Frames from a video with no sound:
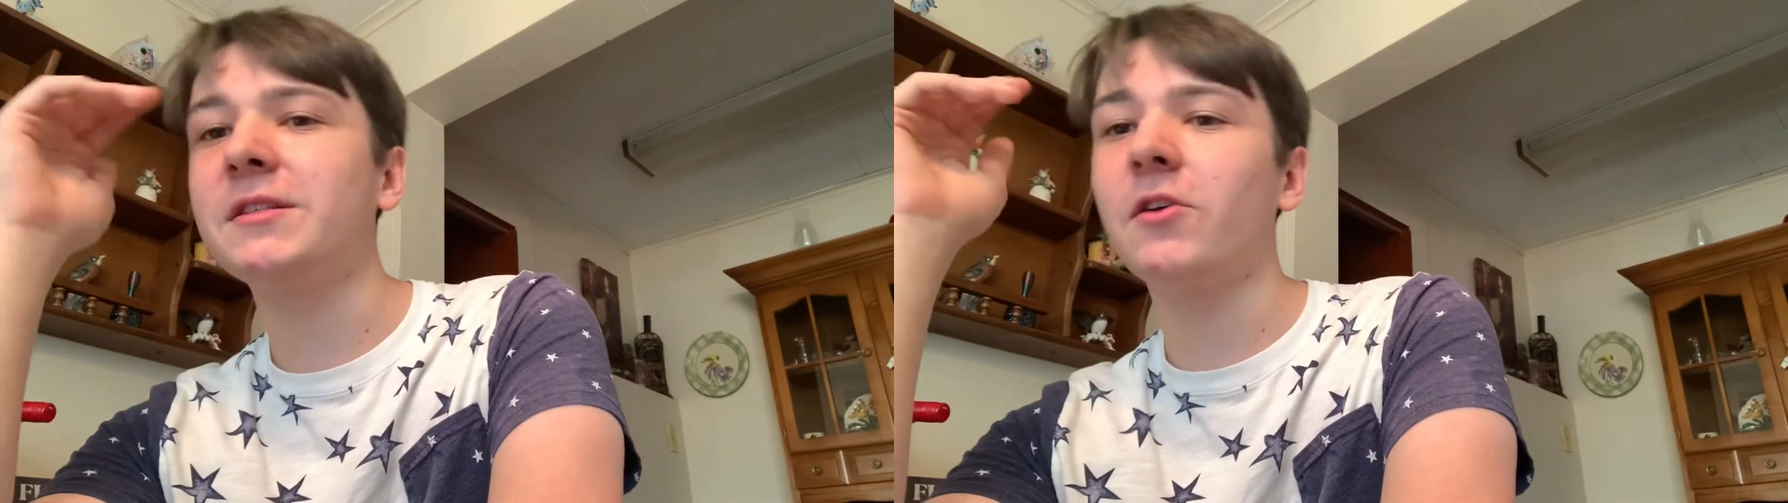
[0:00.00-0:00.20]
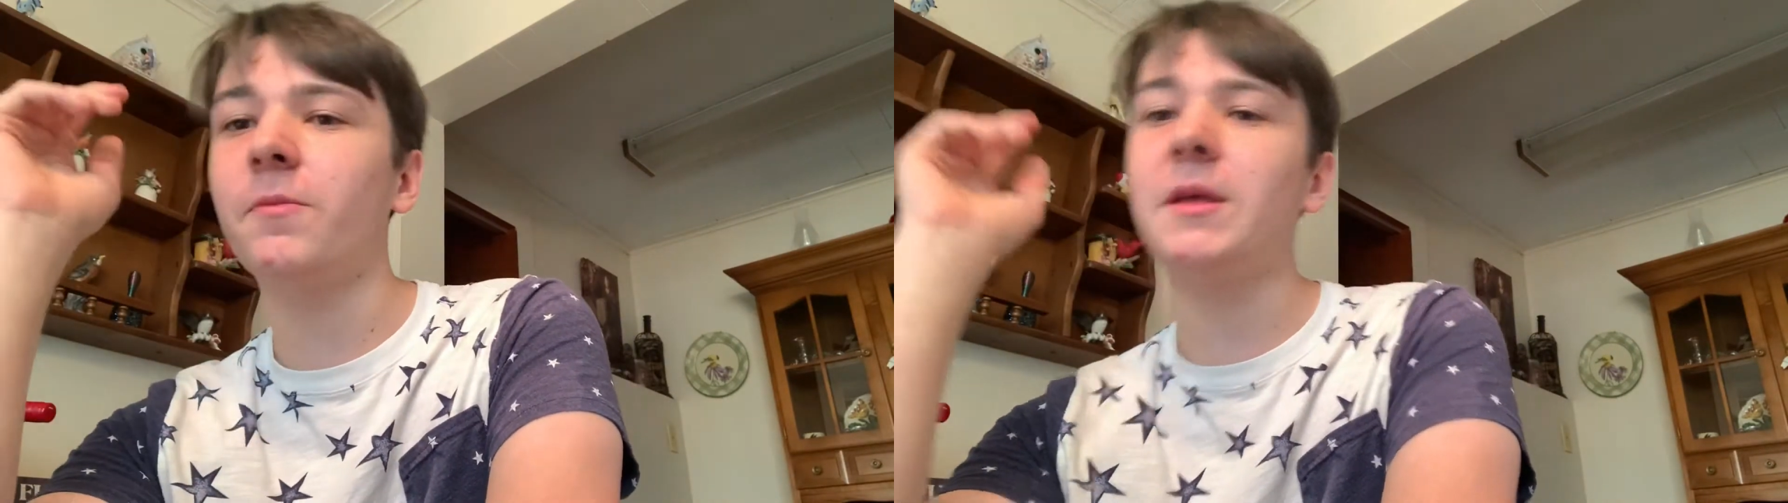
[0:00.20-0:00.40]

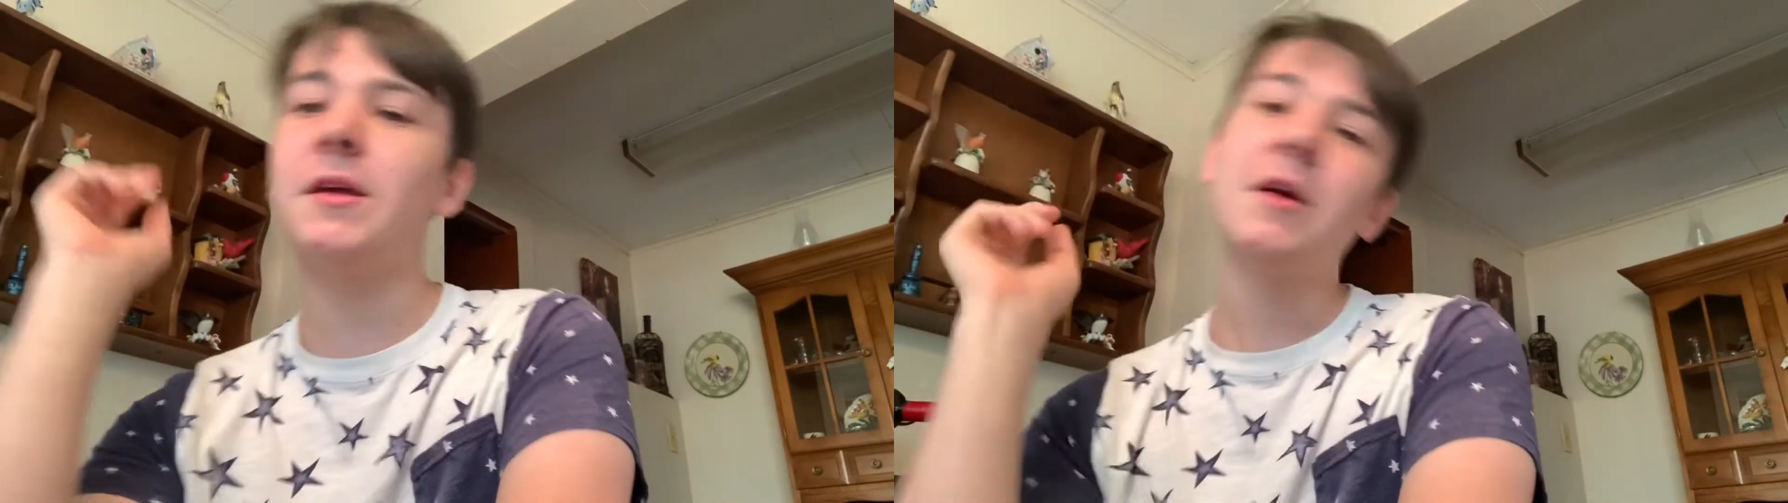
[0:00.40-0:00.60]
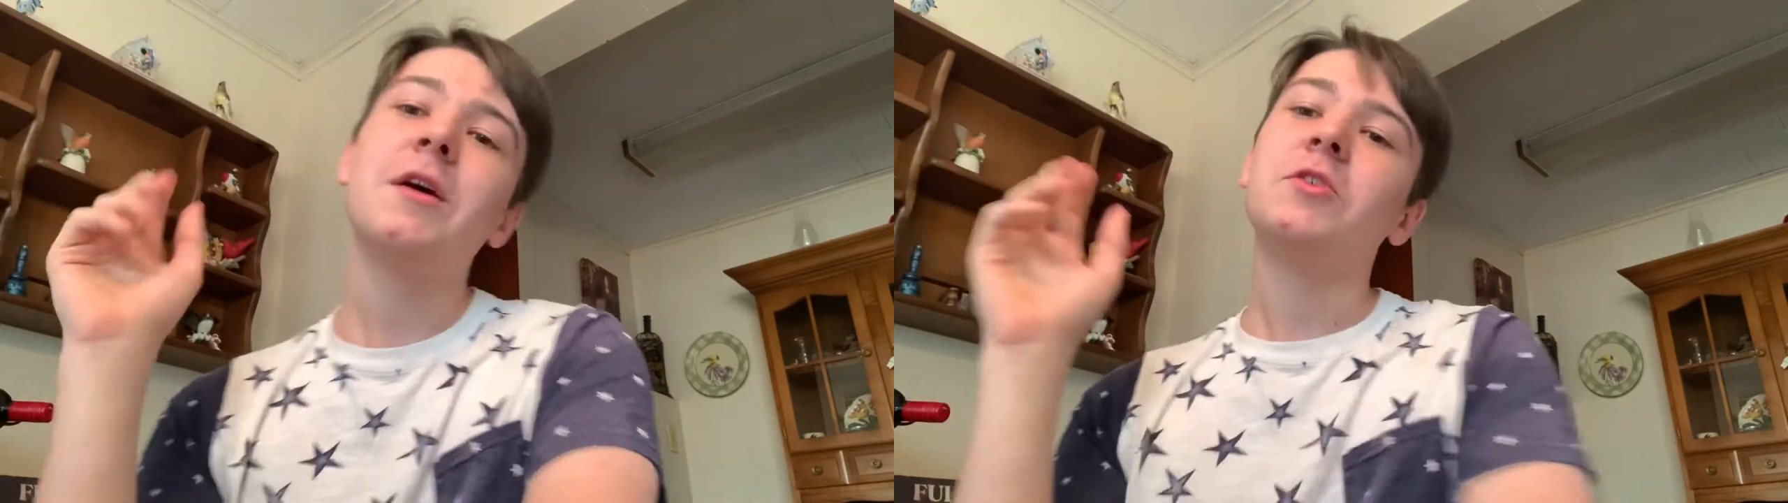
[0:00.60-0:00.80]
it'll be
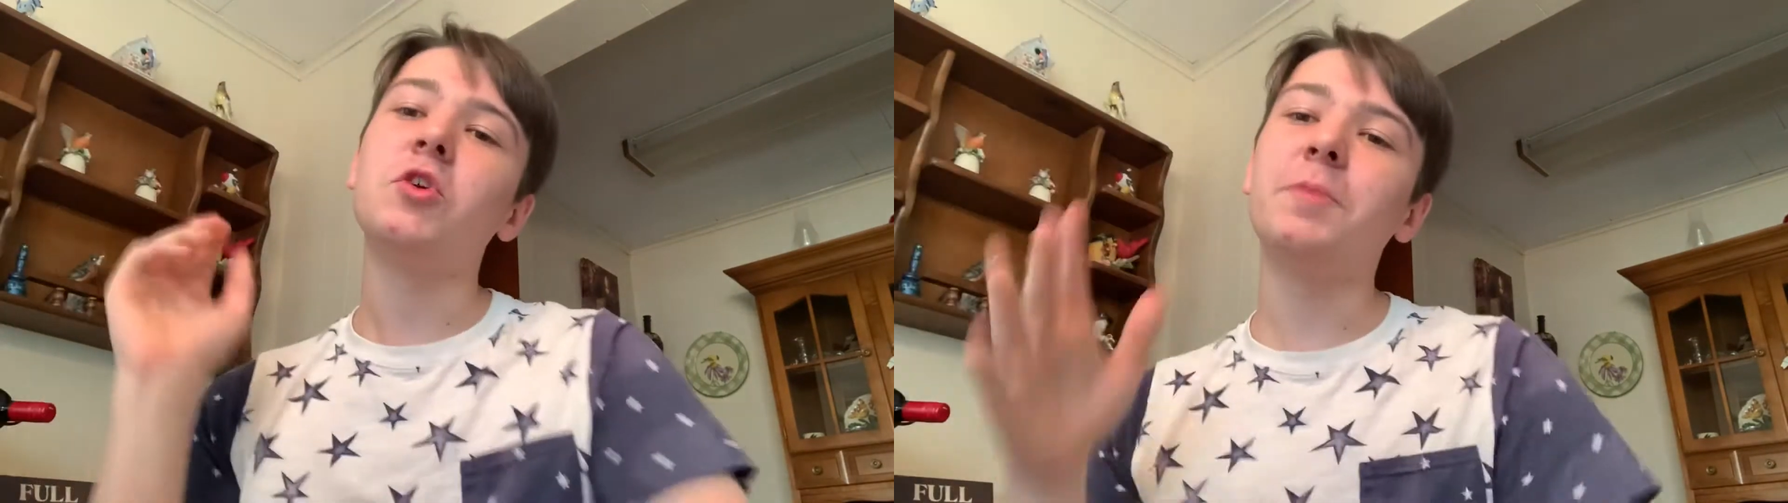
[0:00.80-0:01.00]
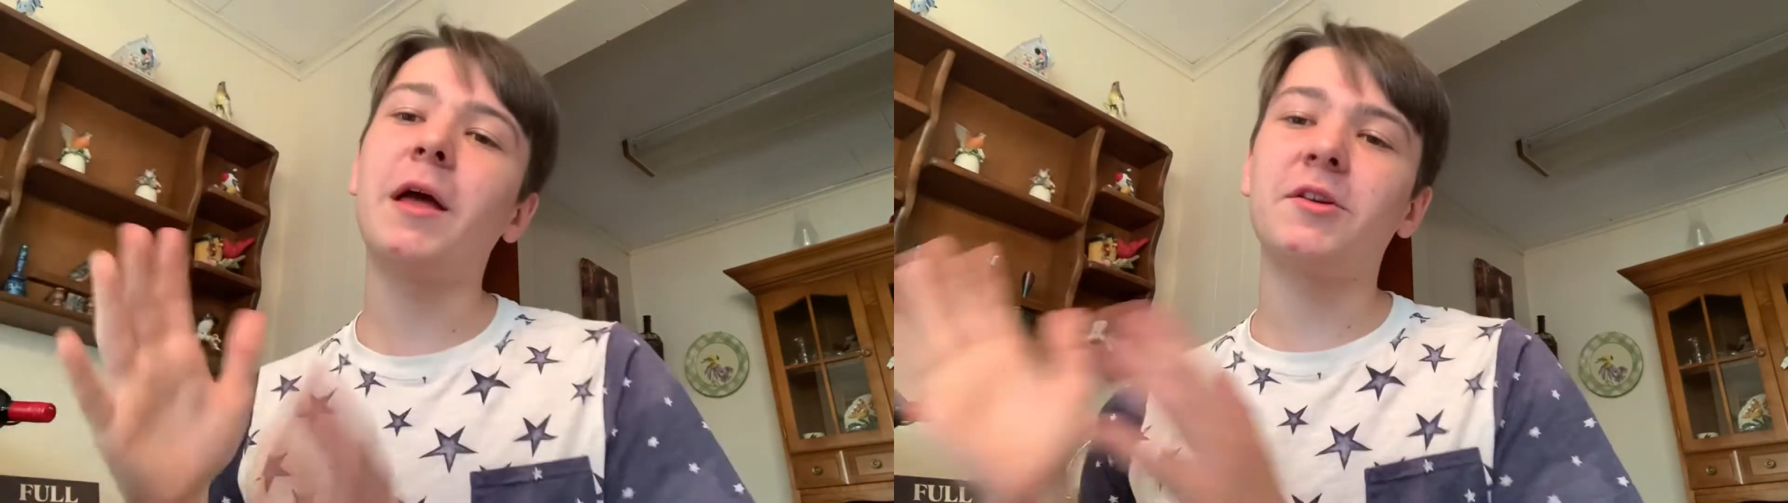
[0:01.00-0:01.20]
2
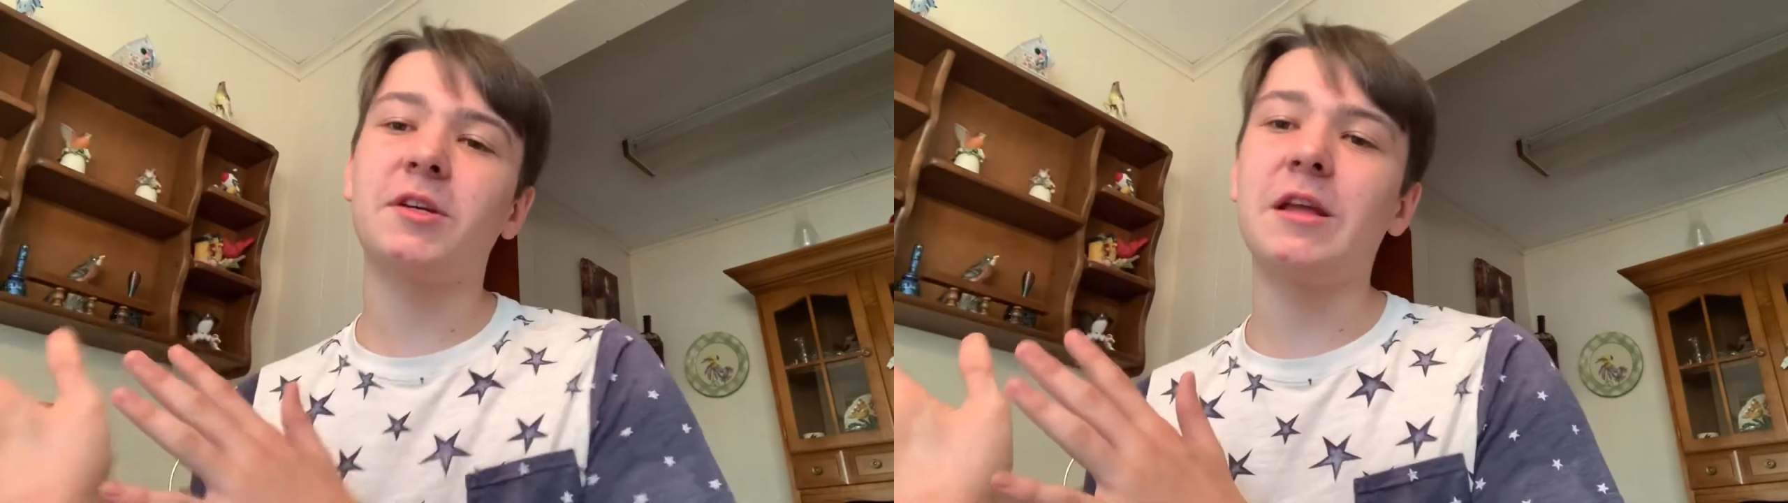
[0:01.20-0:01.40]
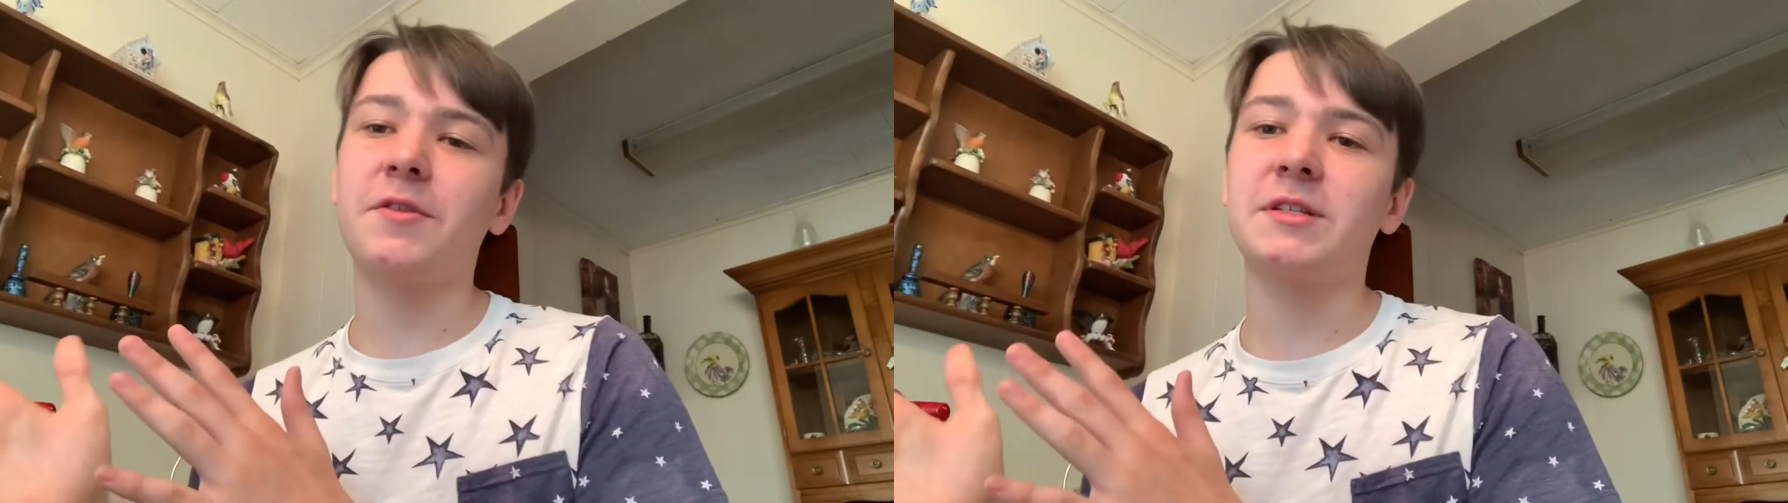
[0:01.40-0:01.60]
players on either